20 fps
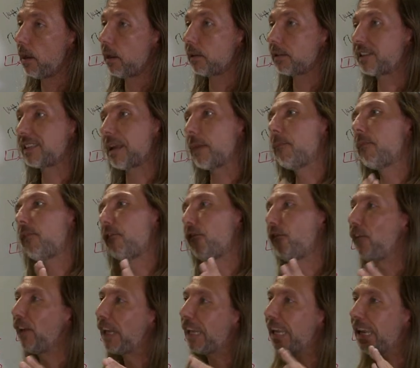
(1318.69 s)
some
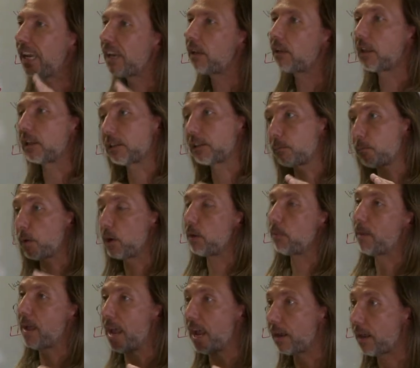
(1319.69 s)
filling that's pretty
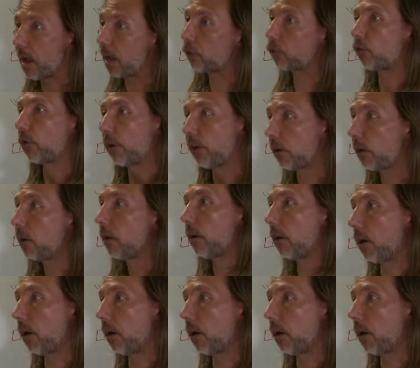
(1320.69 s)
bad actually.